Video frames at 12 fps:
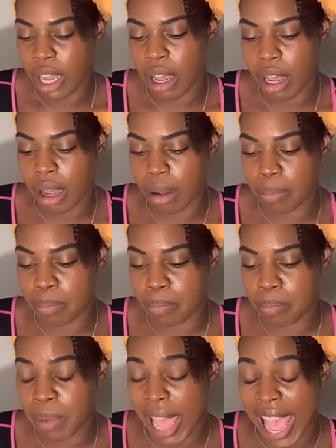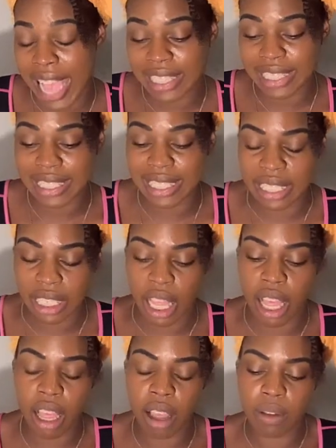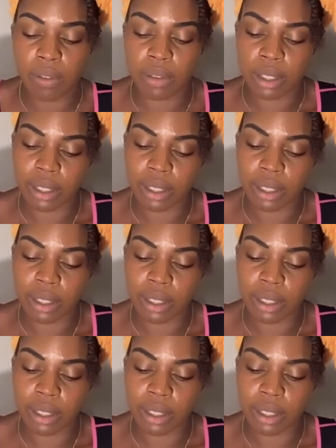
a passion, a love.